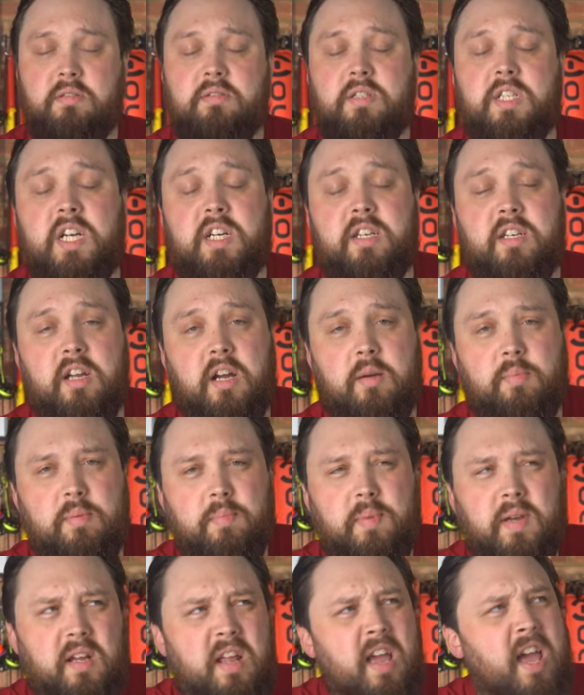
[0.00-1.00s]
tighten it up a
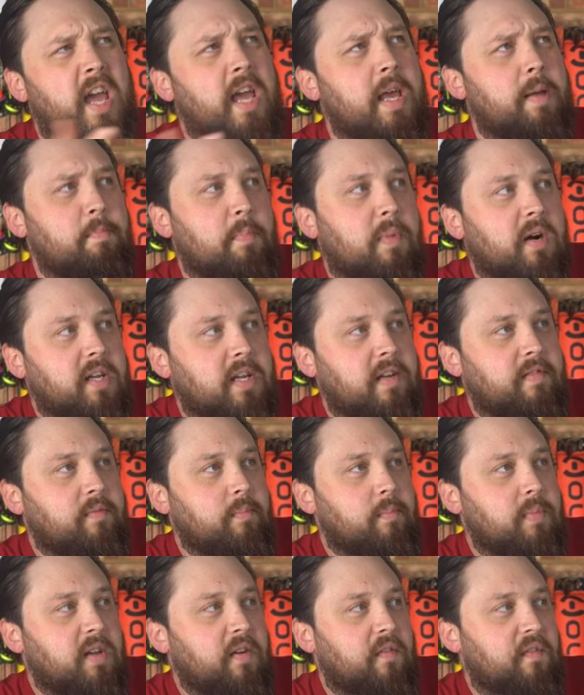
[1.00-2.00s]
bit. It might
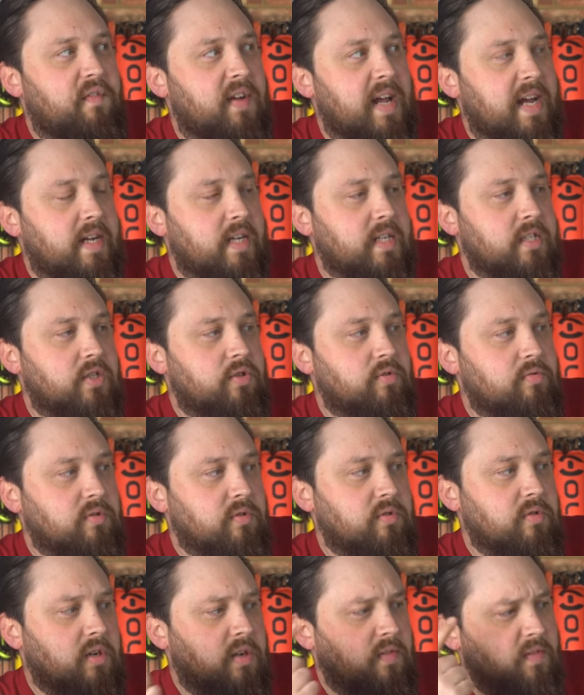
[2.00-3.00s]
even be a flathead
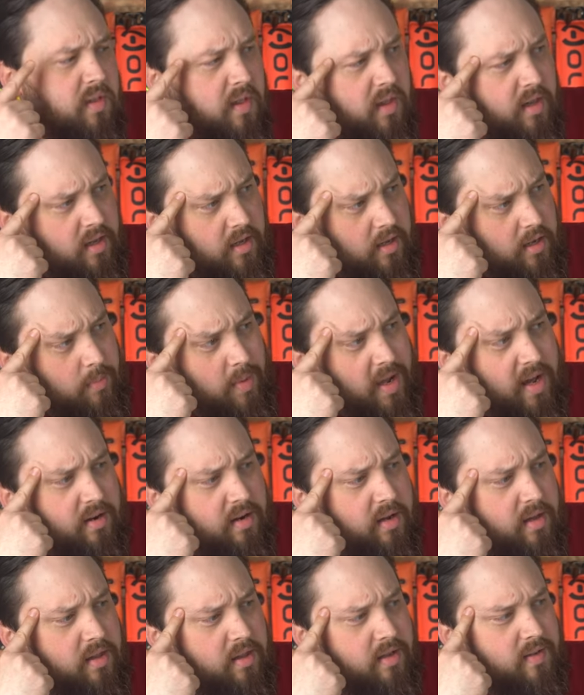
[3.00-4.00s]
screwdriver, thinking about
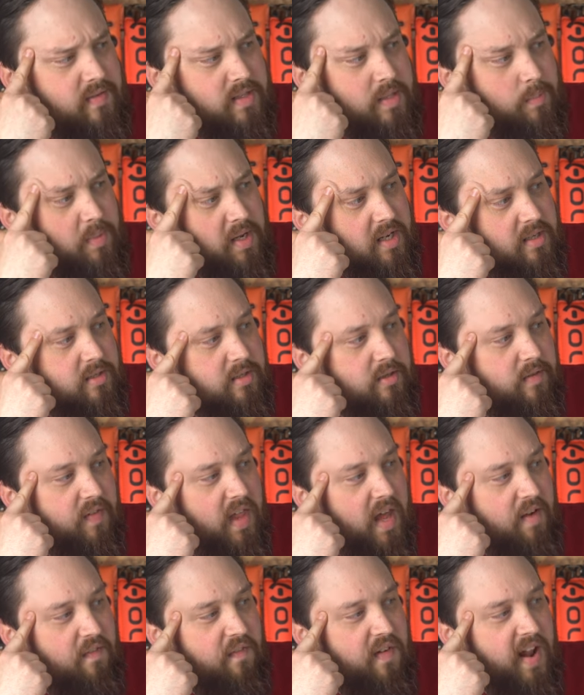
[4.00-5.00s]
it. I think I've seen pictures of
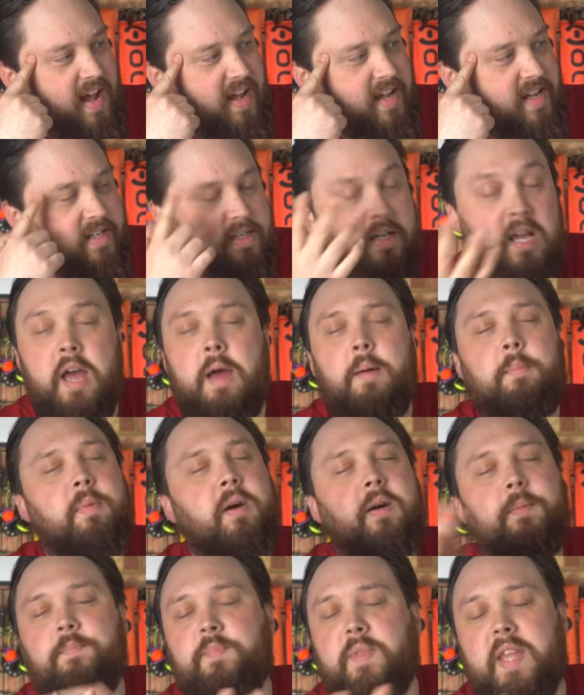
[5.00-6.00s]
that flathead.
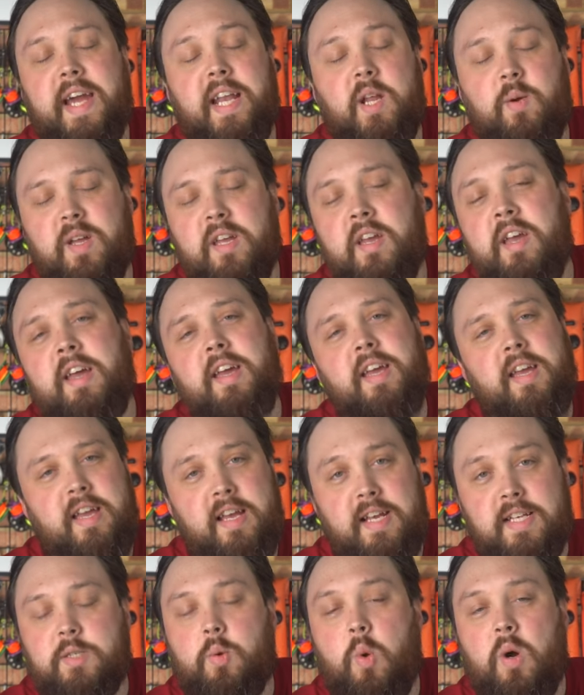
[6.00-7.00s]
But anyway,
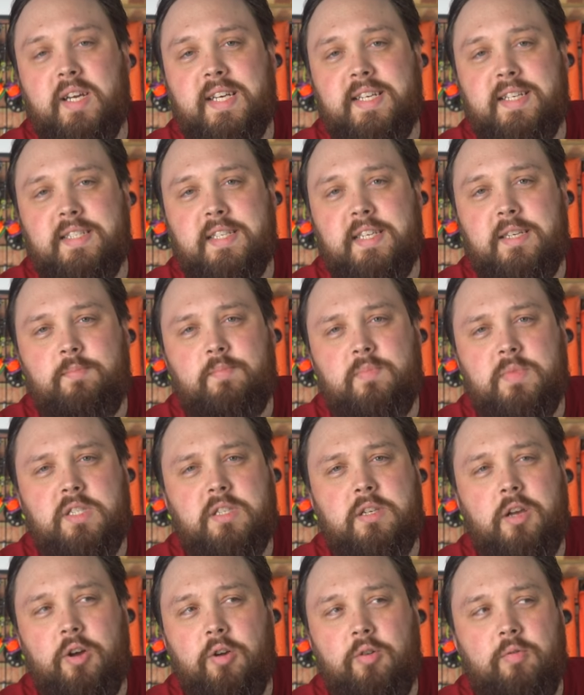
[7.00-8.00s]
it's quite easy.
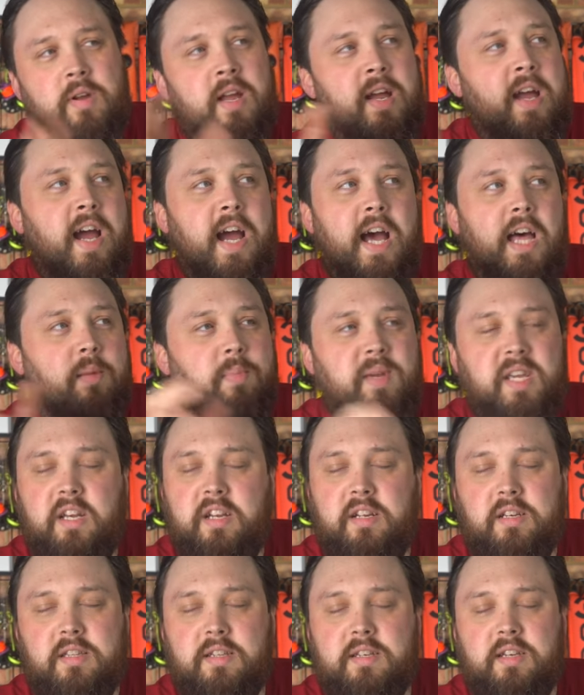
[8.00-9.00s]
So at the
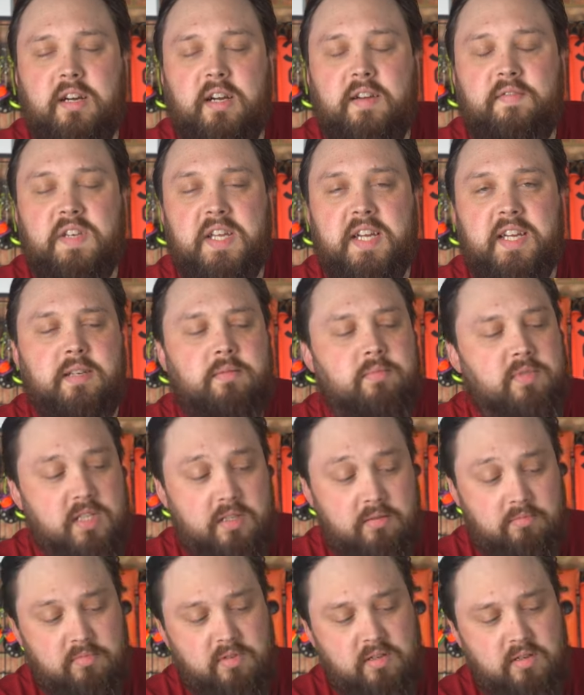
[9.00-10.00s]
beginning of the dive day,
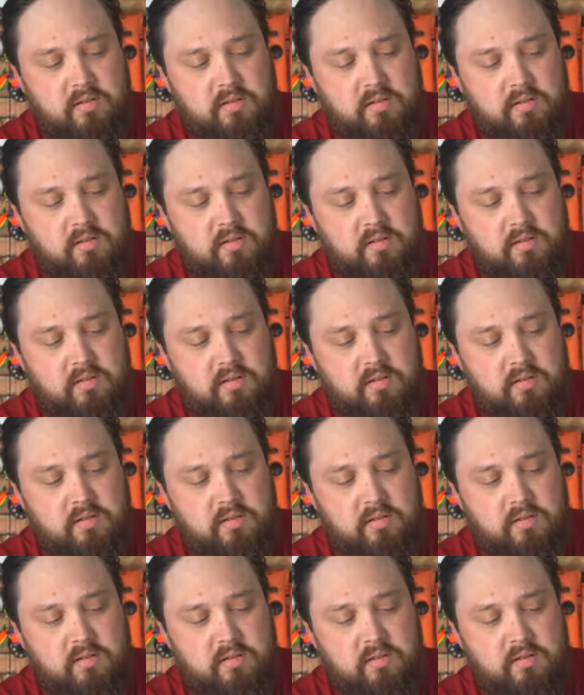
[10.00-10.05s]
just